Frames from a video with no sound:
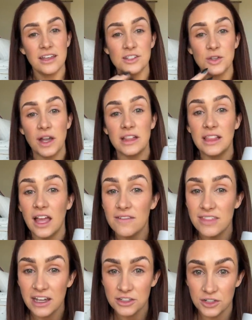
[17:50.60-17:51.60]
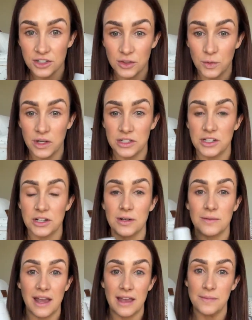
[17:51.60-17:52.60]
And so I love that during the
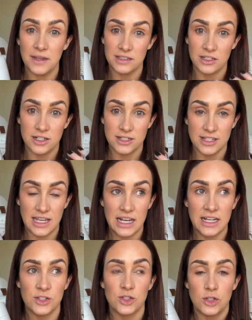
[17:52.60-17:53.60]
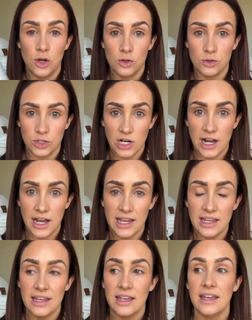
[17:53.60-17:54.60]
winter, right? Because our skin is so
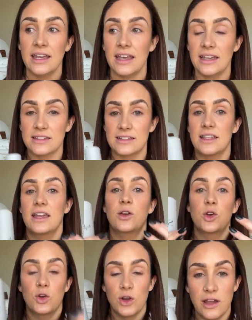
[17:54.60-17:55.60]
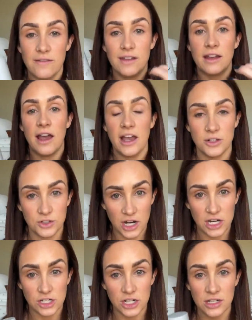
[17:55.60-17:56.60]
dry, it's like craving
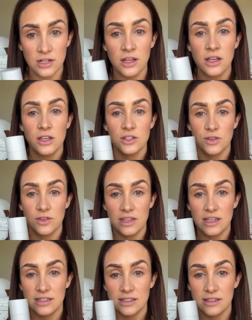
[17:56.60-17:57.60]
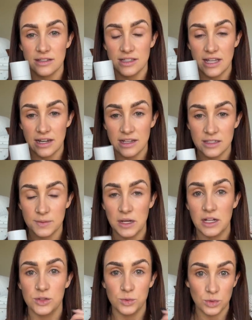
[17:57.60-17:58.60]
hydration. So this setting
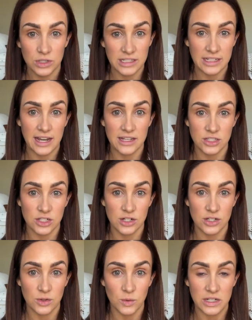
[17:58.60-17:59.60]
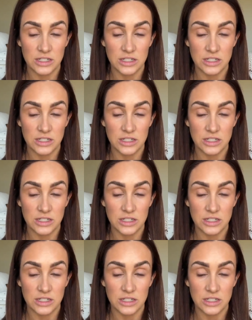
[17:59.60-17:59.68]
spray is really nice during the